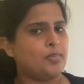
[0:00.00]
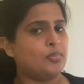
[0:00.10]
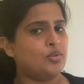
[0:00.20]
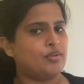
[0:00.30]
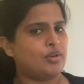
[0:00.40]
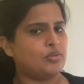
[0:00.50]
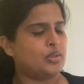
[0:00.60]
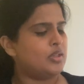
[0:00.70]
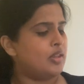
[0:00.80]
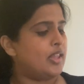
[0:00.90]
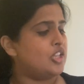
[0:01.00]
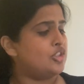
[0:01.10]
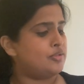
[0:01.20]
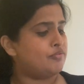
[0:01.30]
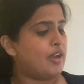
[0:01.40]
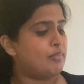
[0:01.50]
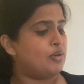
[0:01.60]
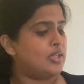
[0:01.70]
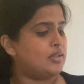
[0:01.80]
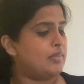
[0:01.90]
move around one another, they just
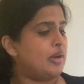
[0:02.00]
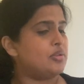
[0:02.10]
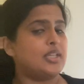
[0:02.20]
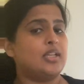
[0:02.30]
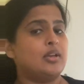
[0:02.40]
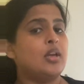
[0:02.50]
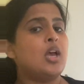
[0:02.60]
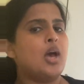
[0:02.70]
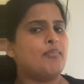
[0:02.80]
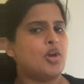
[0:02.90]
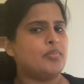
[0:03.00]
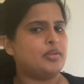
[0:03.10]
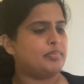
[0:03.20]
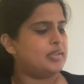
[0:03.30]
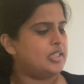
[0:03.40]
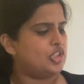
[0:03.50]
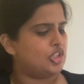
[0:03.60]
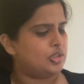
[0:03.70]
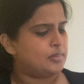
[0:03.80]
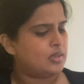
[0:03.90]
vibrate about in a permanent
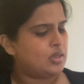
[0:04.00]
position.